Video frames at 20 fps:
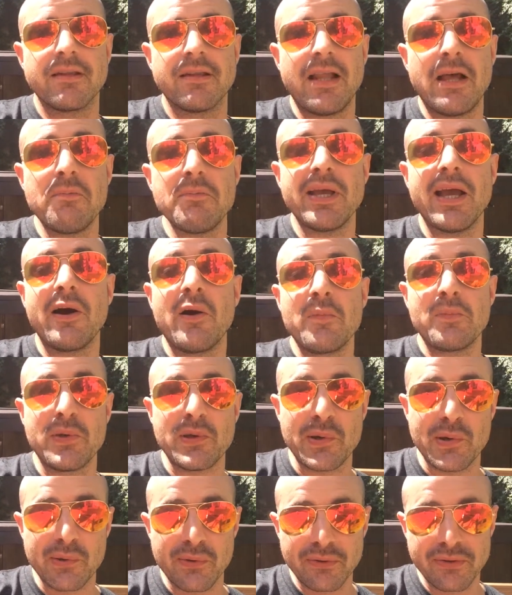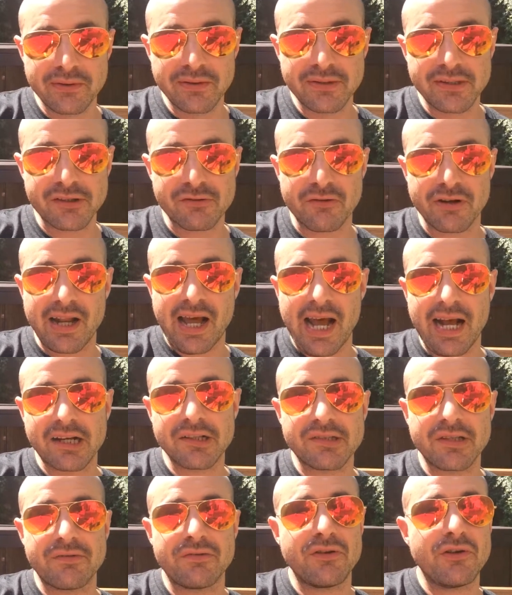let me help you, just
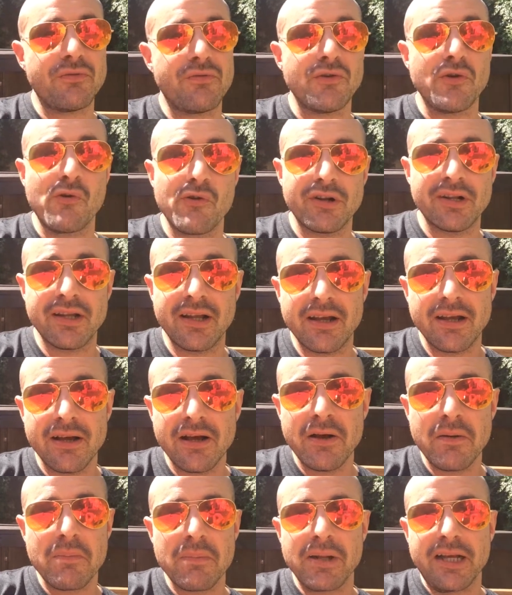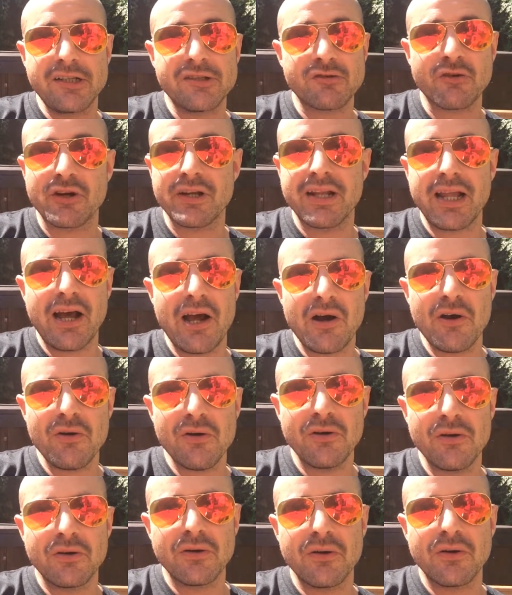relax. If you're in the place right
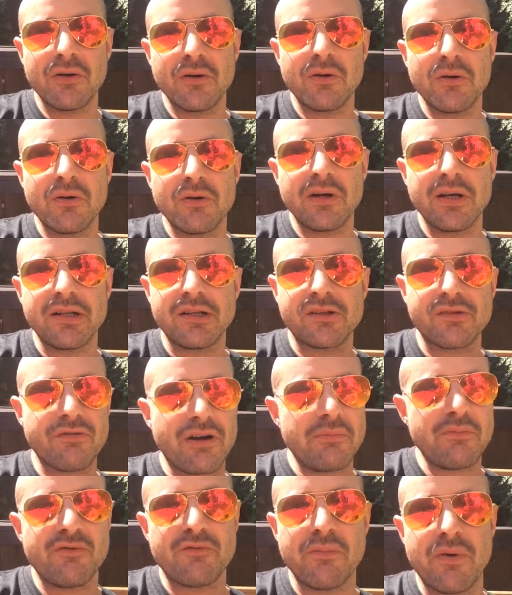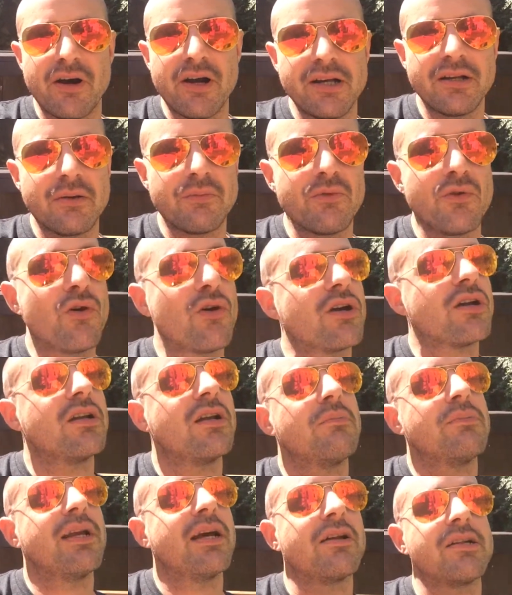now in this frame of mind, I'm not going
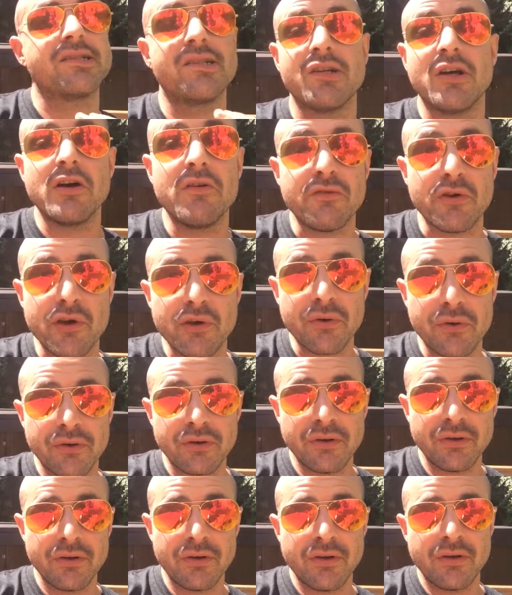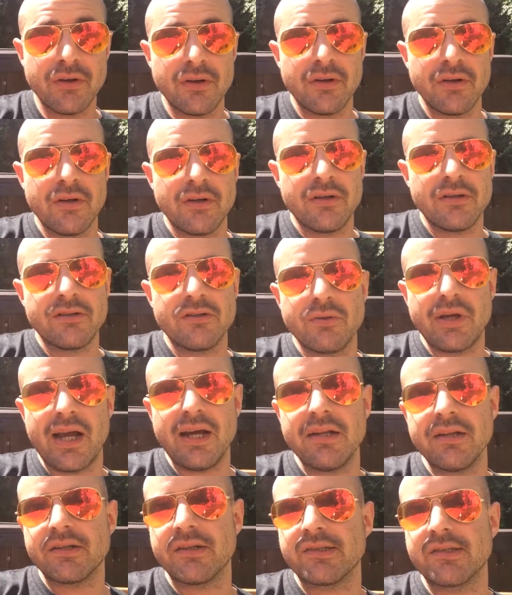to be able to serve you. So we
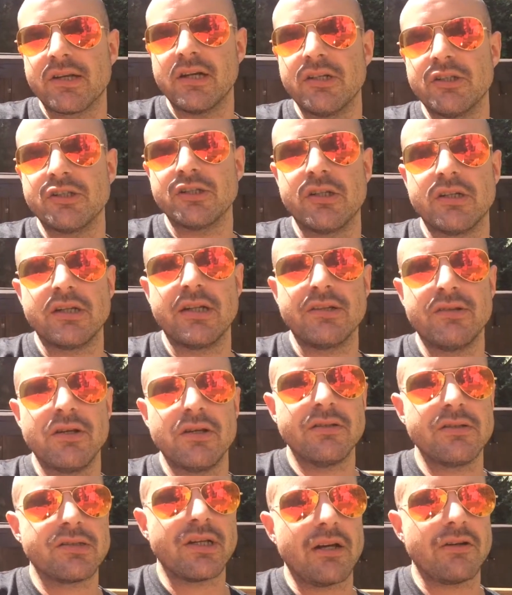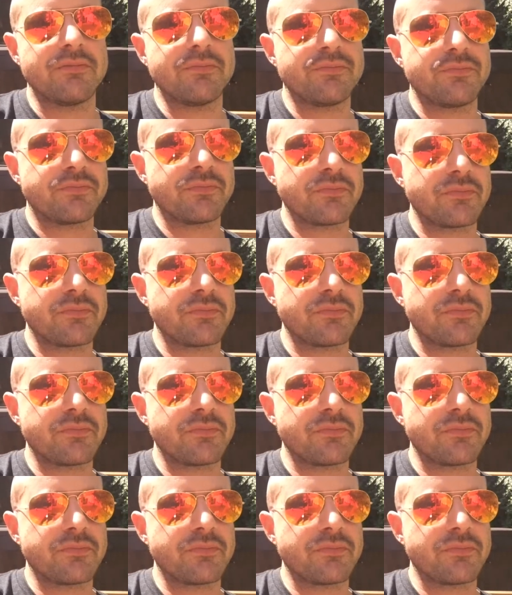had a discussion, and it turns out